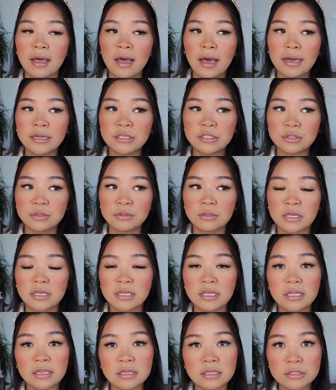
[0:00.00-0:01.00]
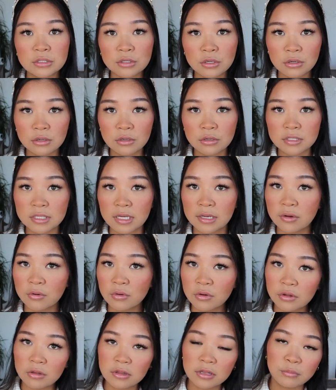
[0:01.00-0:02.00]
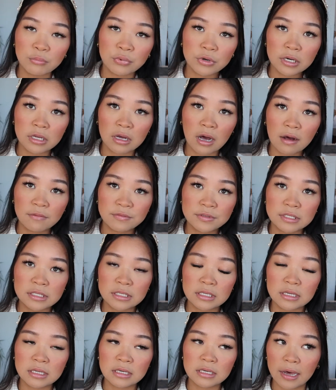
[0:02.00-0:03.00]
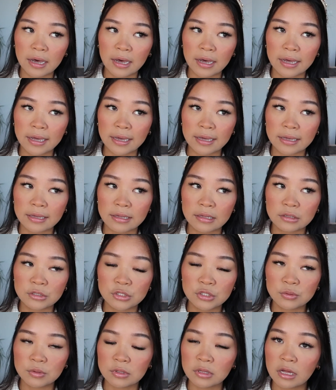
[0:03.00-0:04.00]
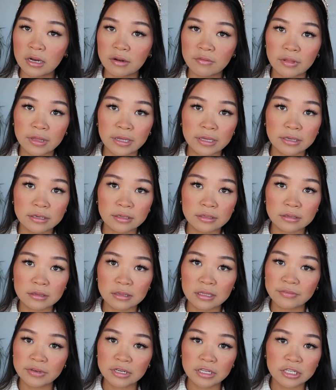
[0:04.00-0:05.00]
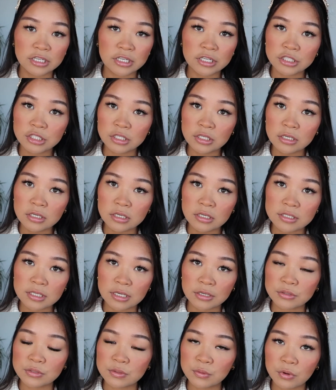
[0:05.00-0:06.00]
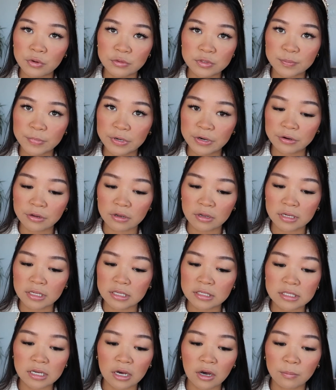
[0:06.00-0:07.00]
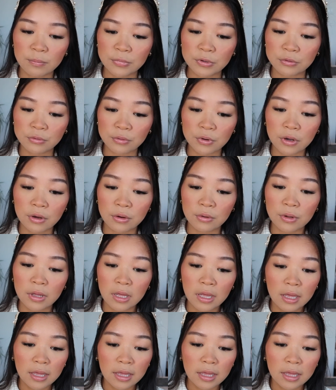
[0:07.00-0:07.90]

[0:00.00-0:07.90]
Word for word: I do like heatless curls, I oil it pretty often, I do a lot of like leave-in conditioners, I use rosemary on it to help it grow.